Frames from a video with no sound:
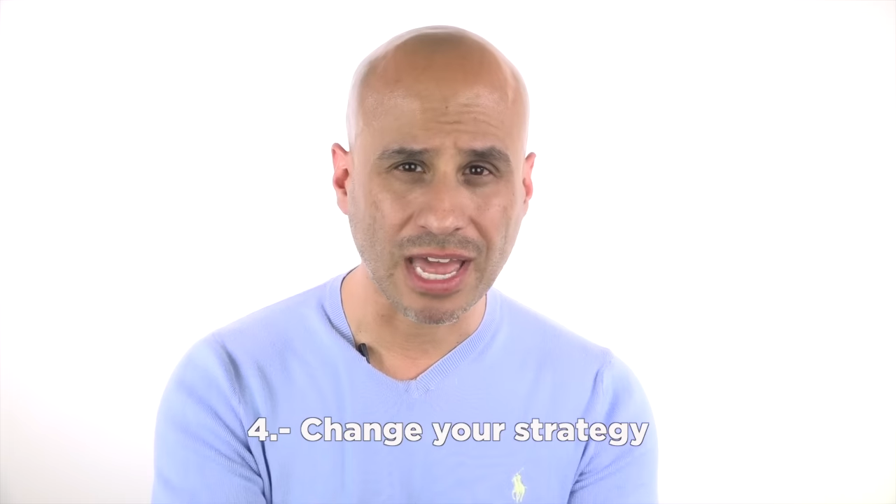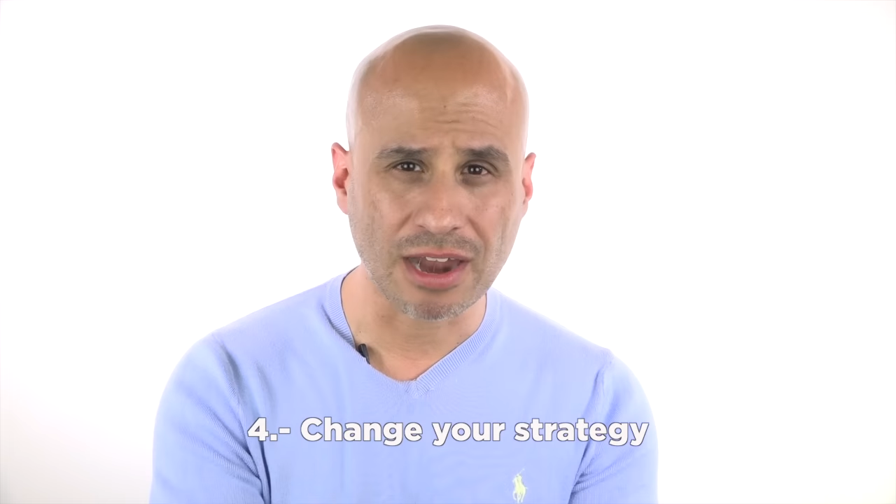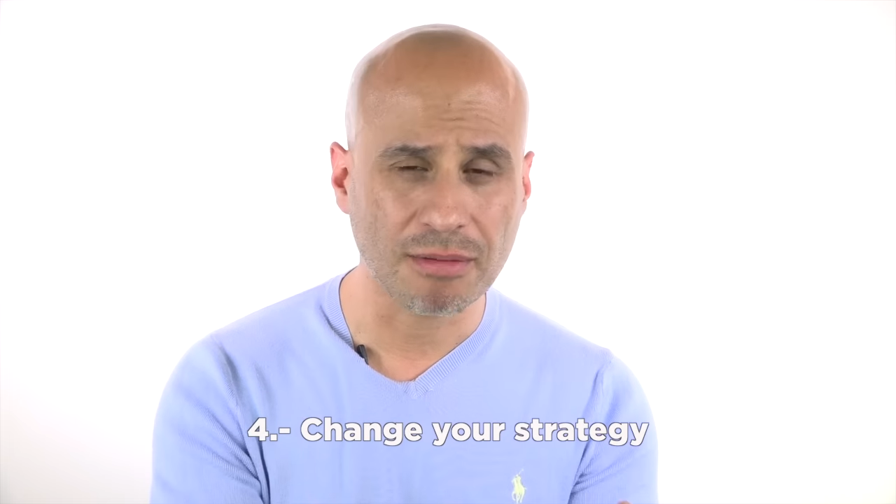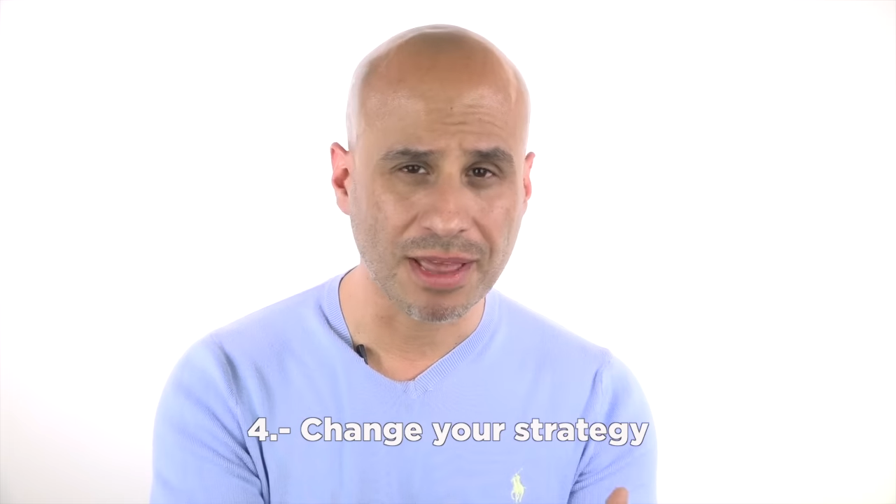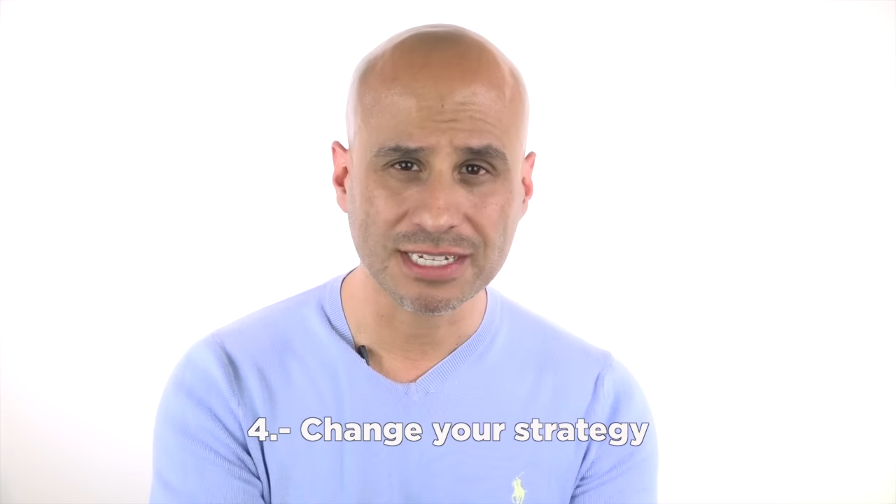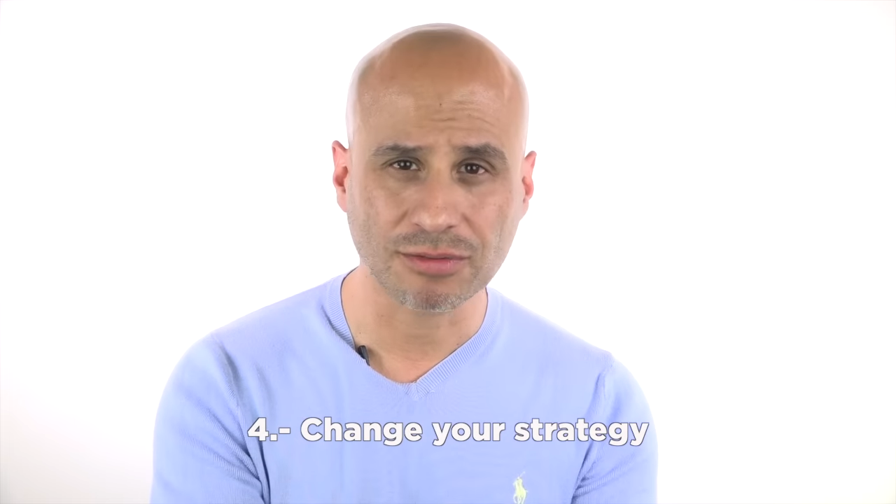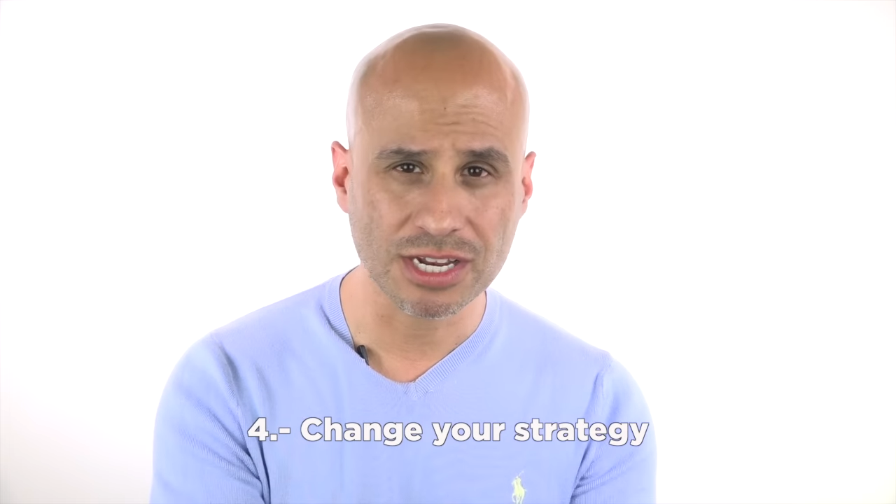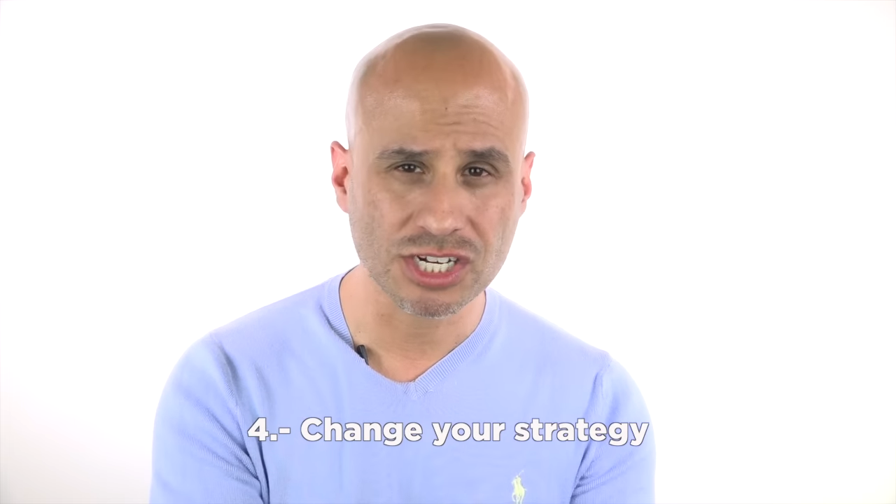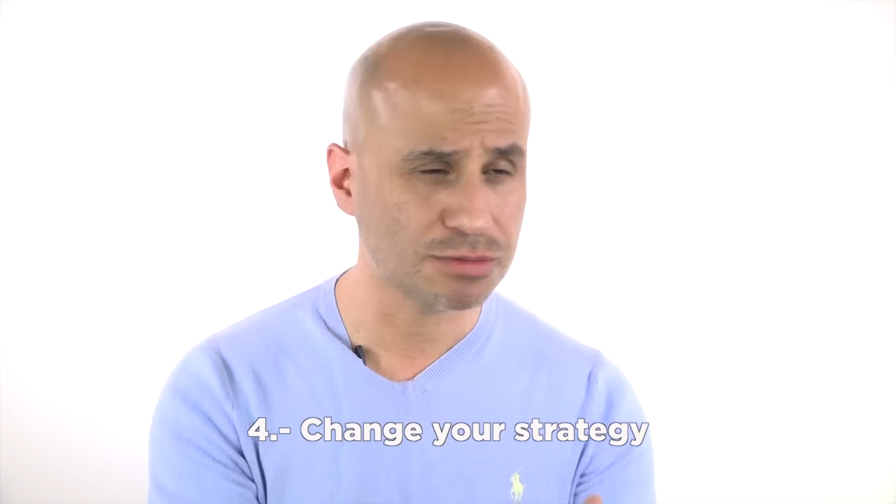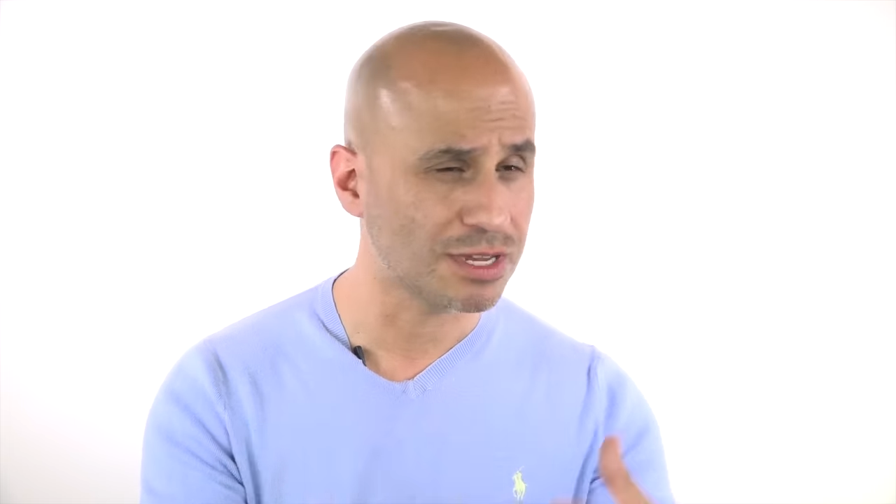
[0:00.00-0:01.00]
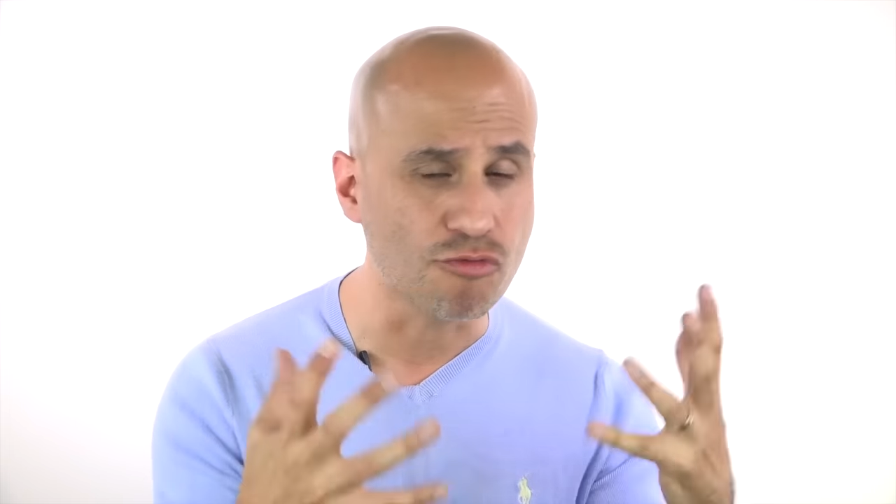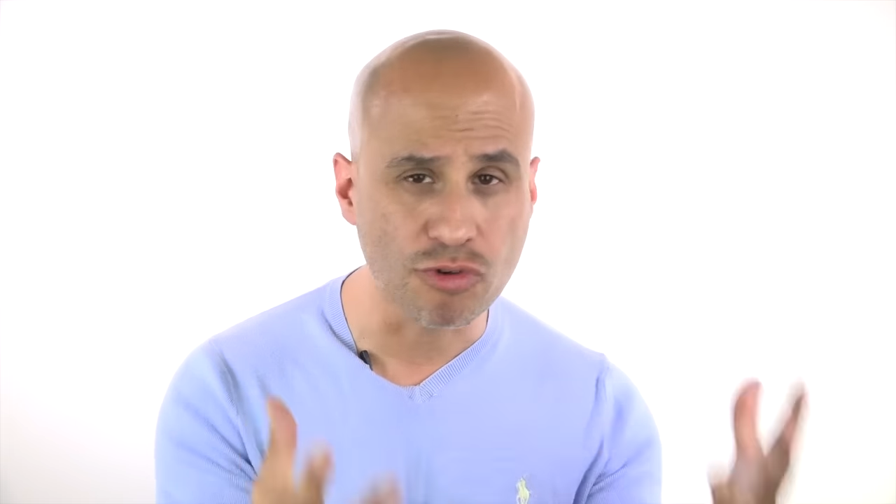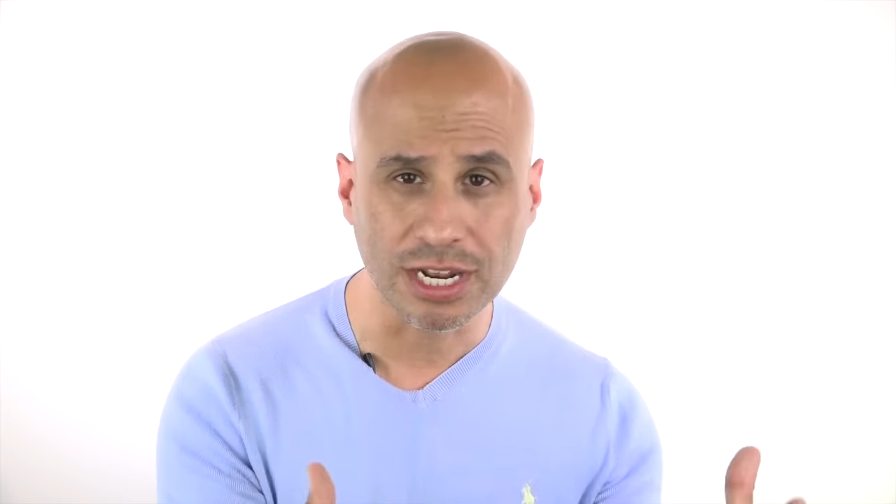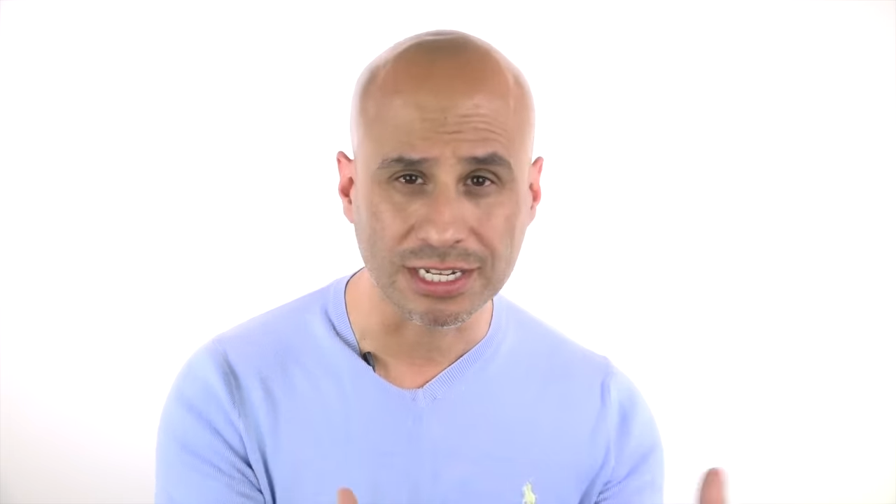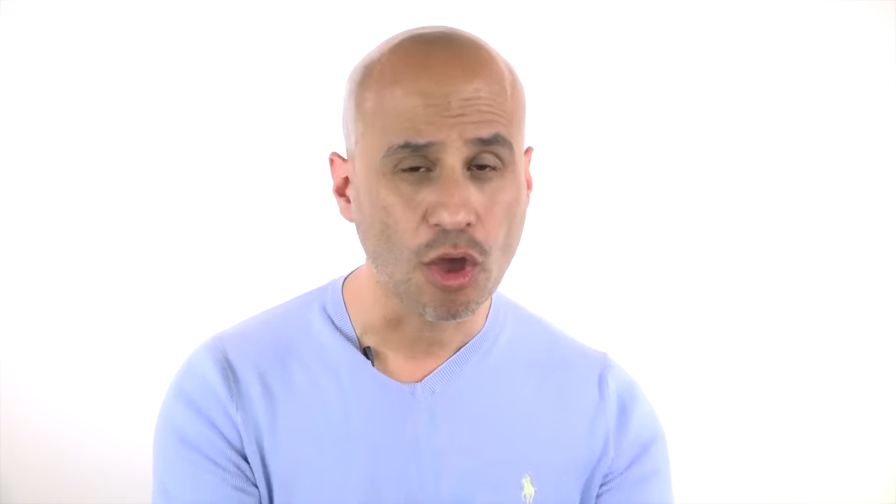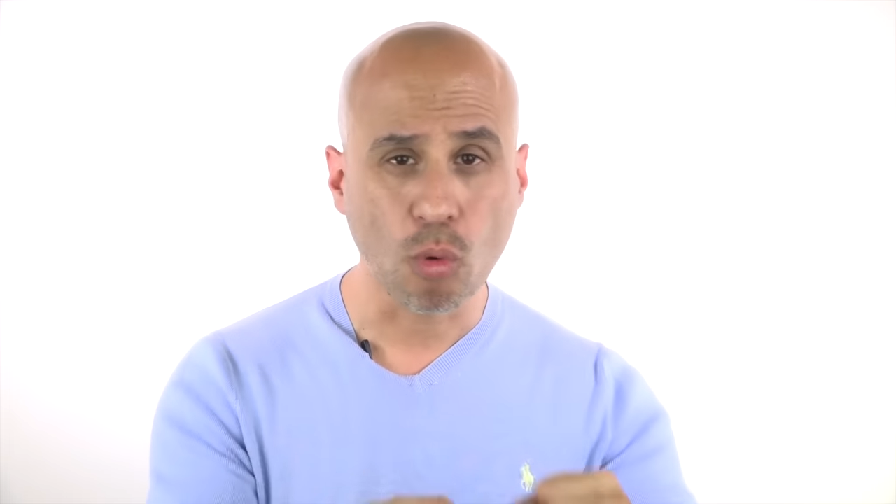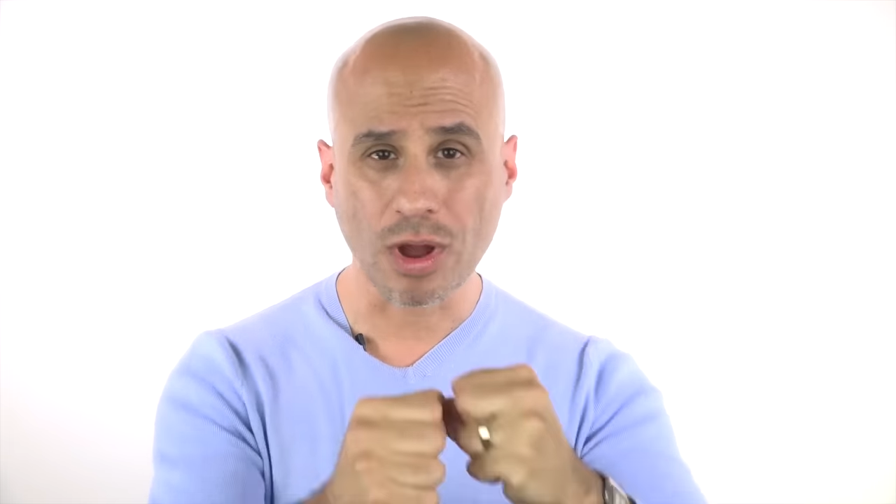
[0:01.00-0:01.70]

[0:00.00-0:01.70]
can on amazing relationships and read it.